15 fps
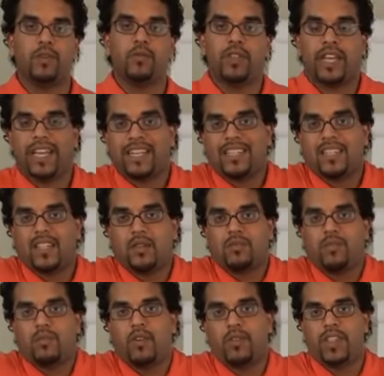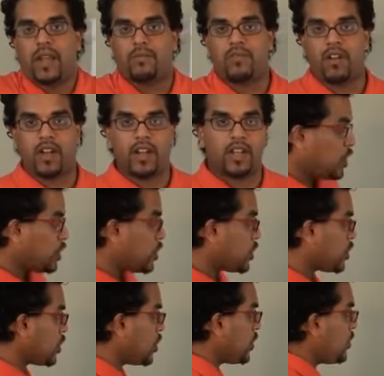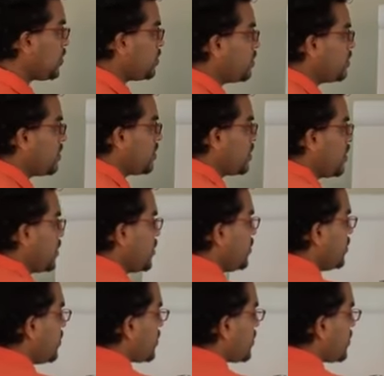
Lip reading: but who the heck is going to promote that product? So you